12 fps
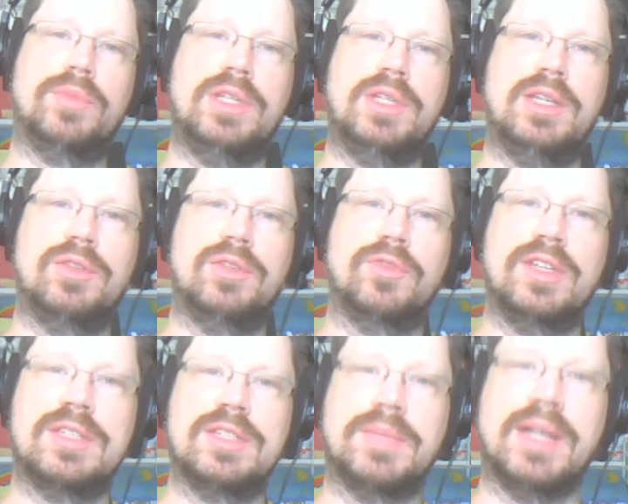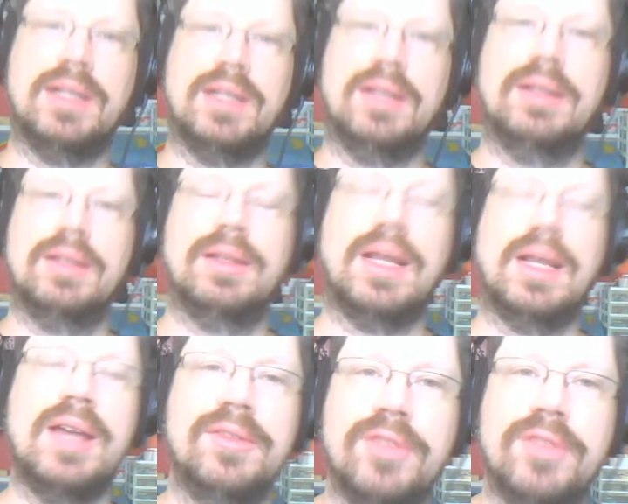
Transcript: Interface Smile Live.